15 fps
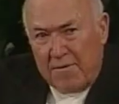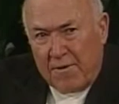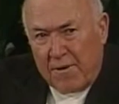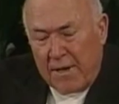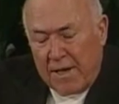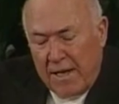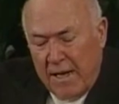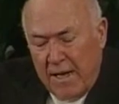
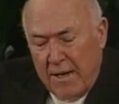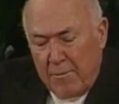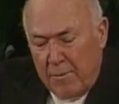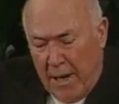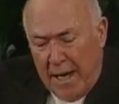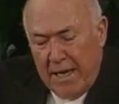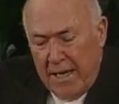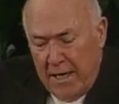for,
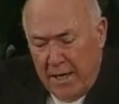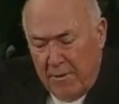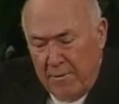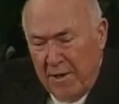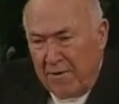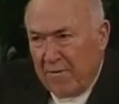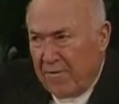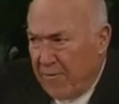by Him
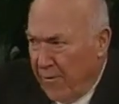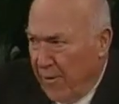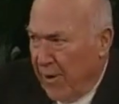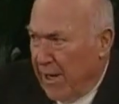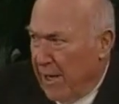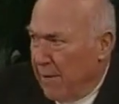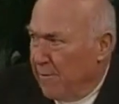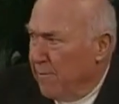and for
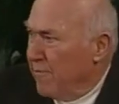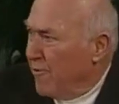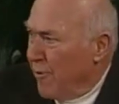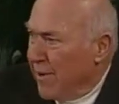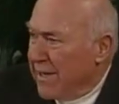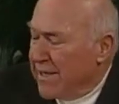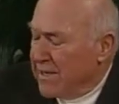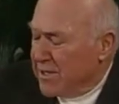Him,
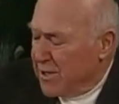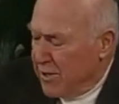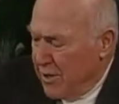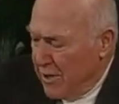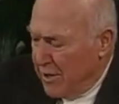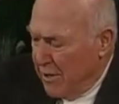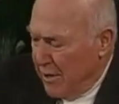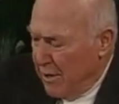for His
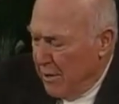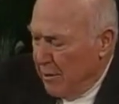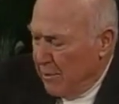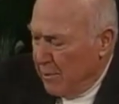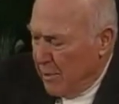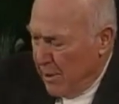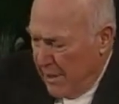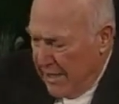good
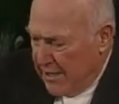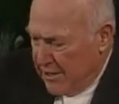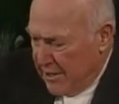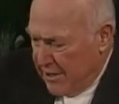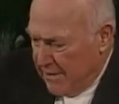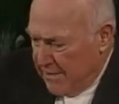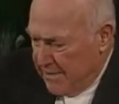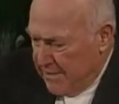pleasure.